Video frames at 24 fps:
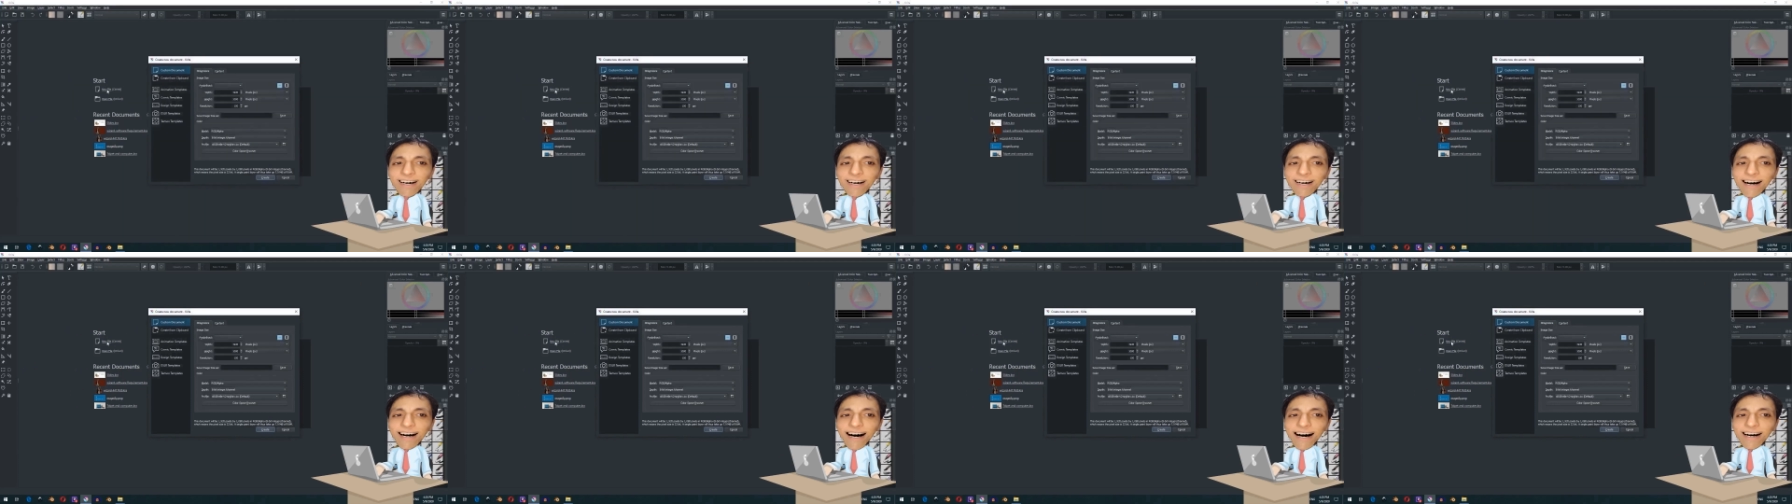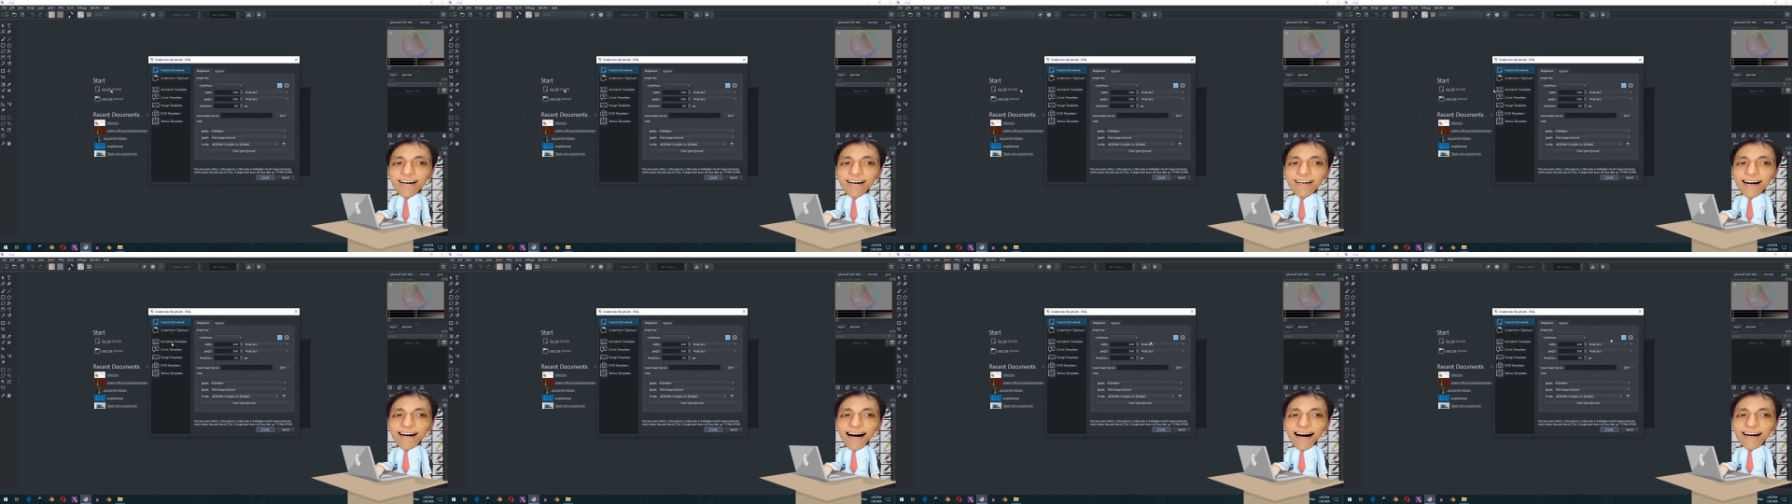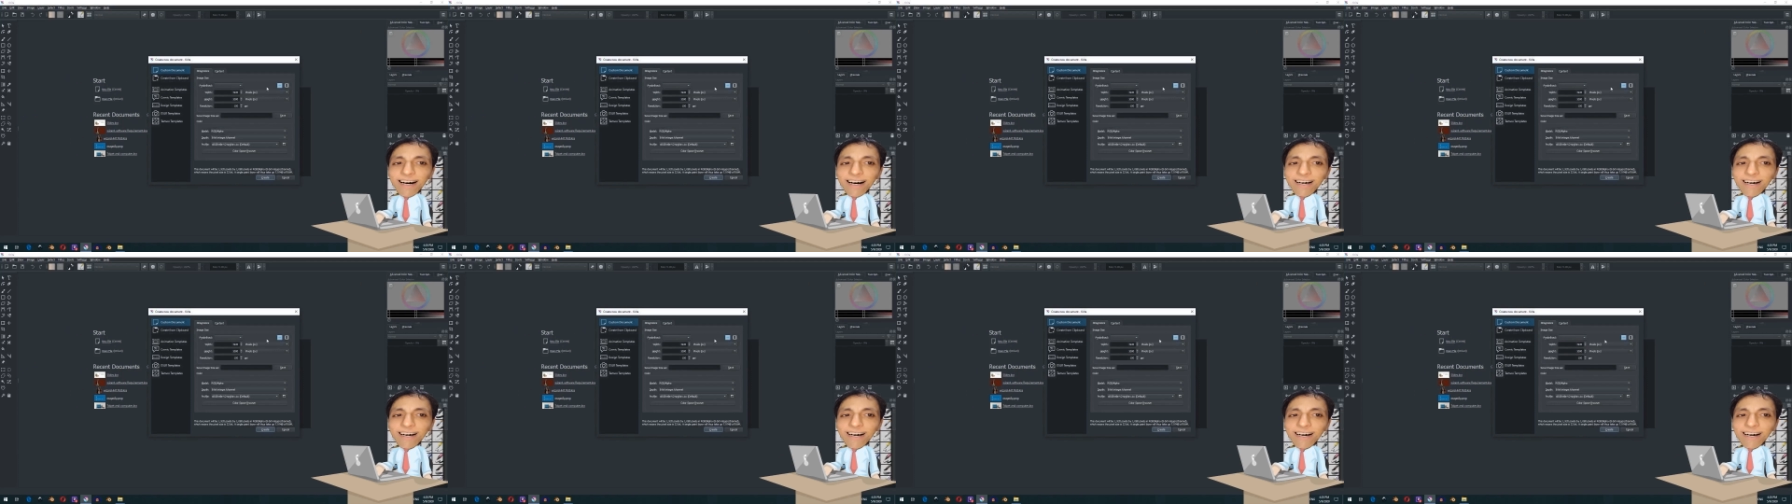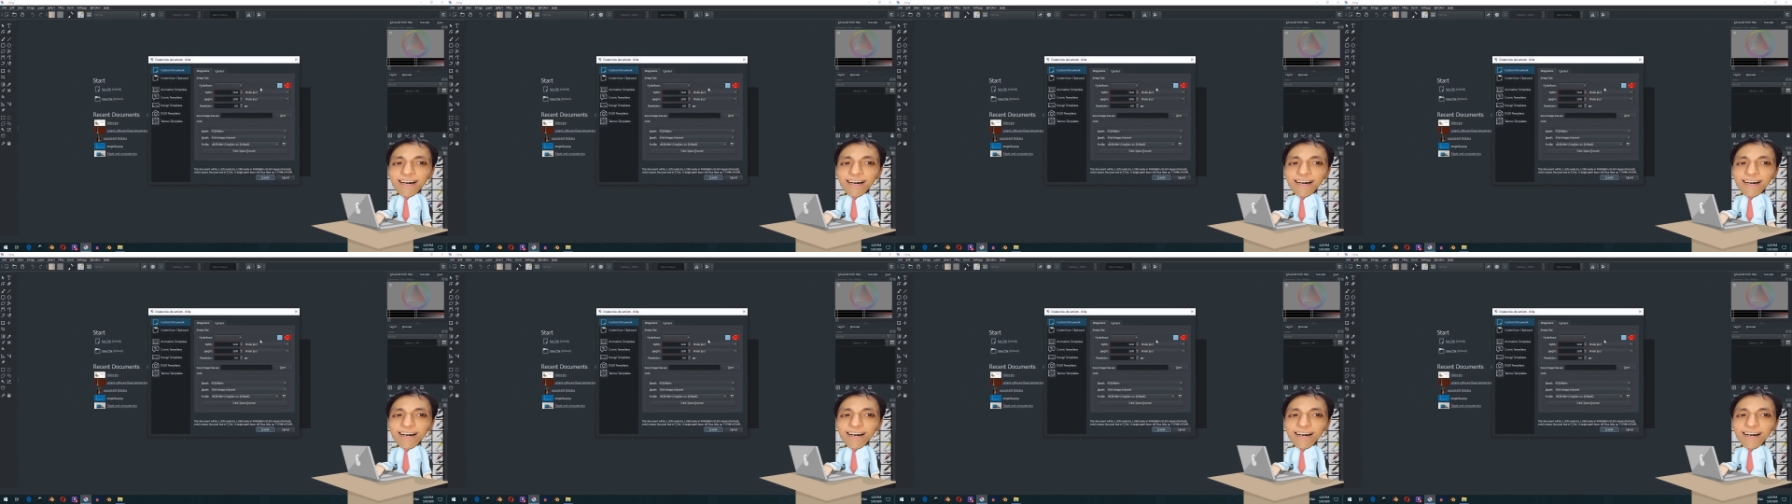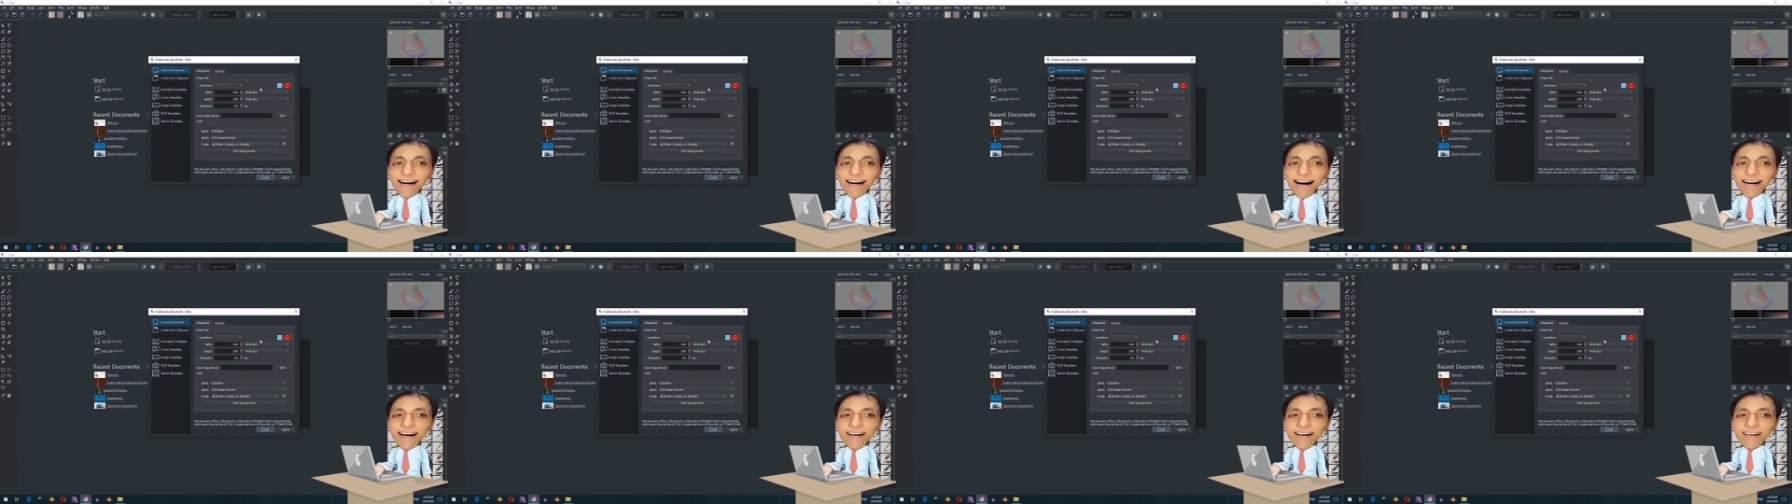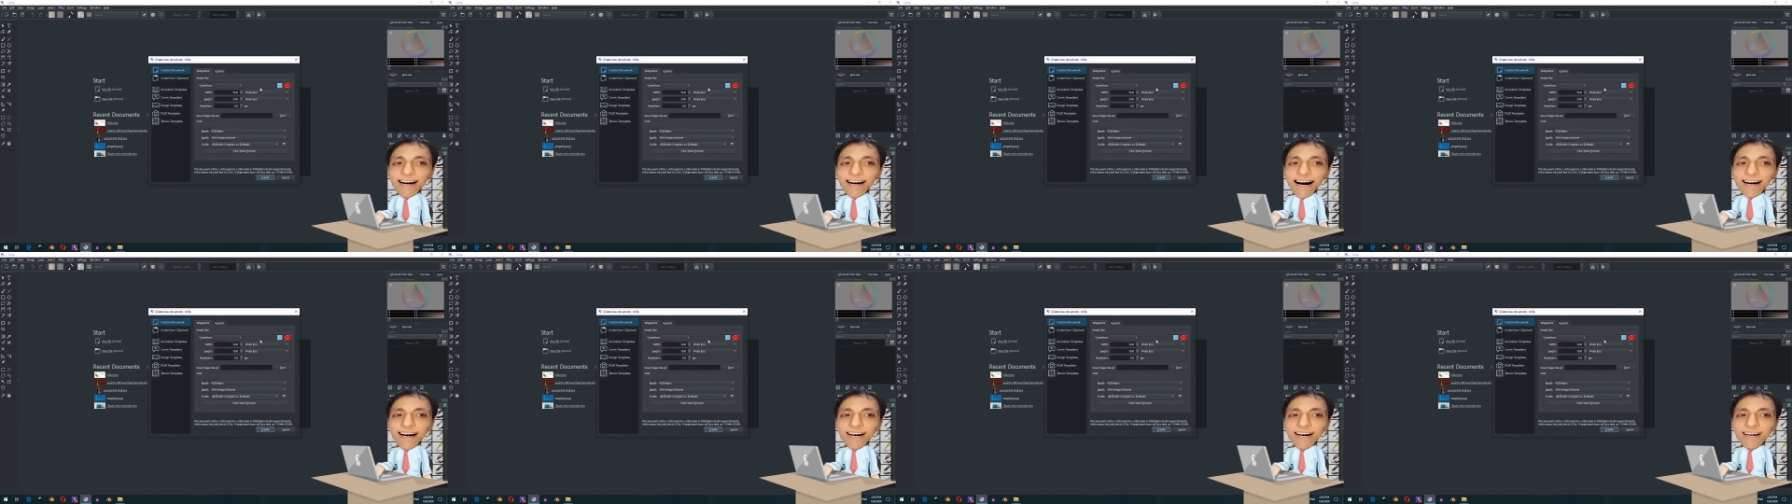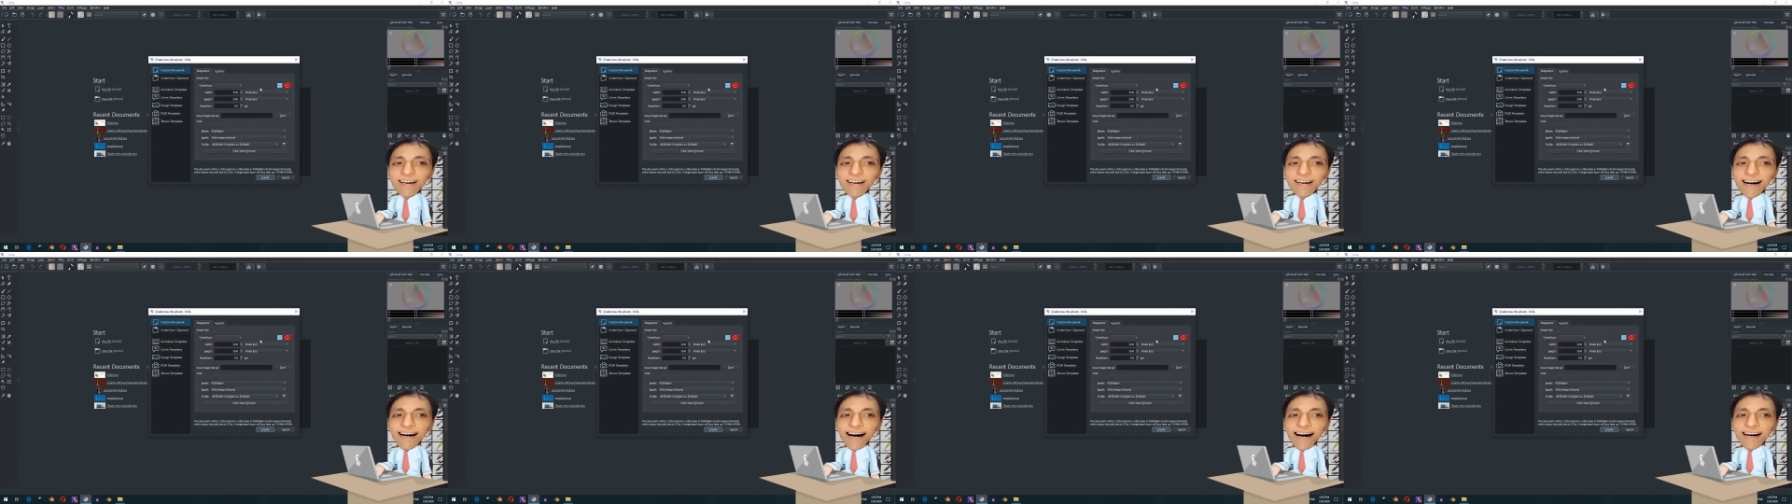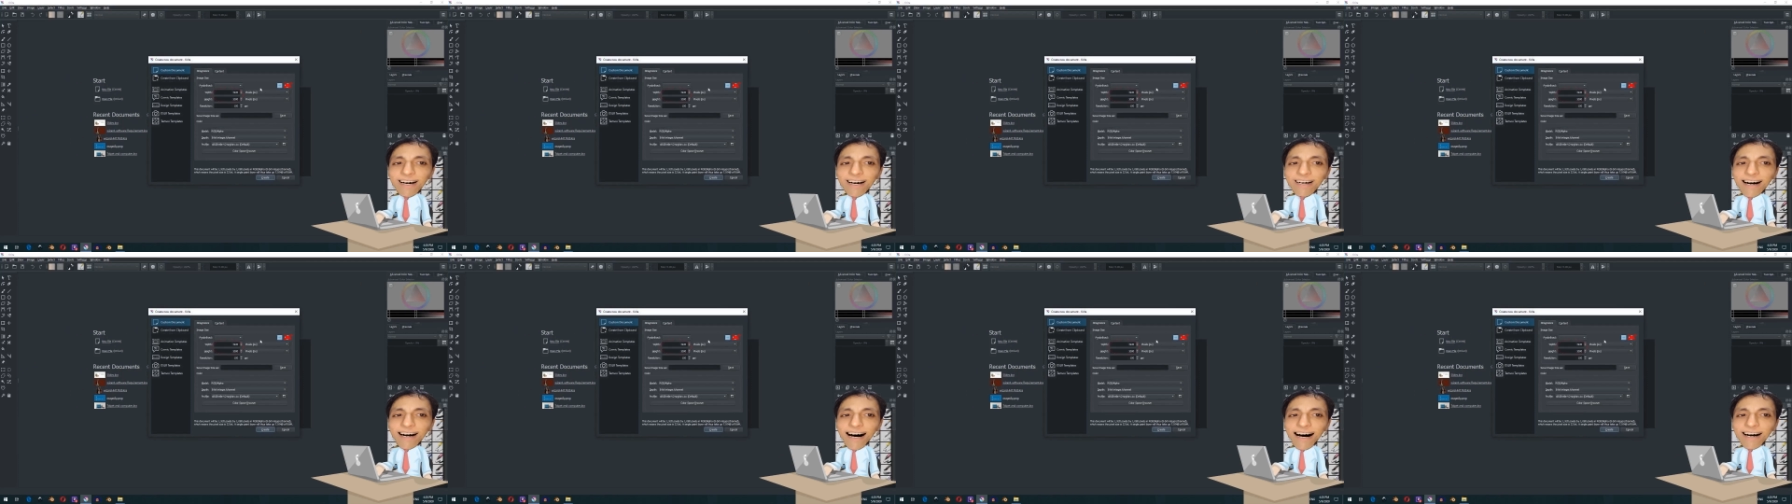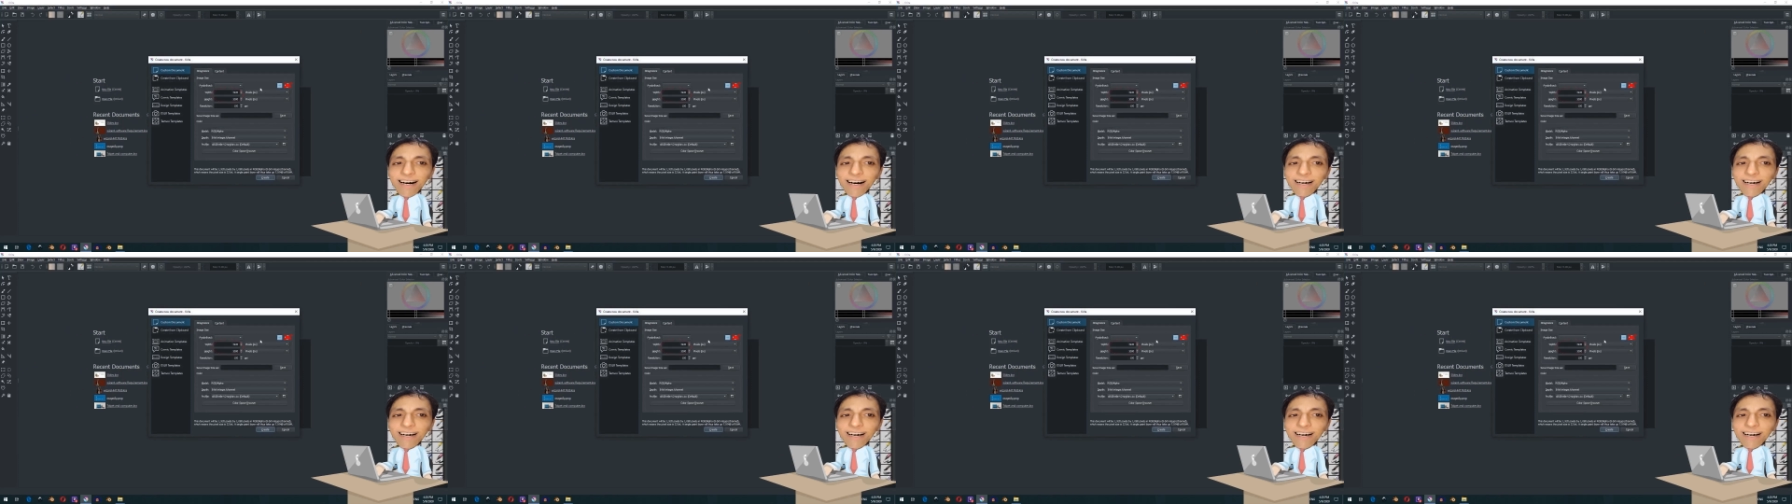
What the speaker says: set it at 9020 x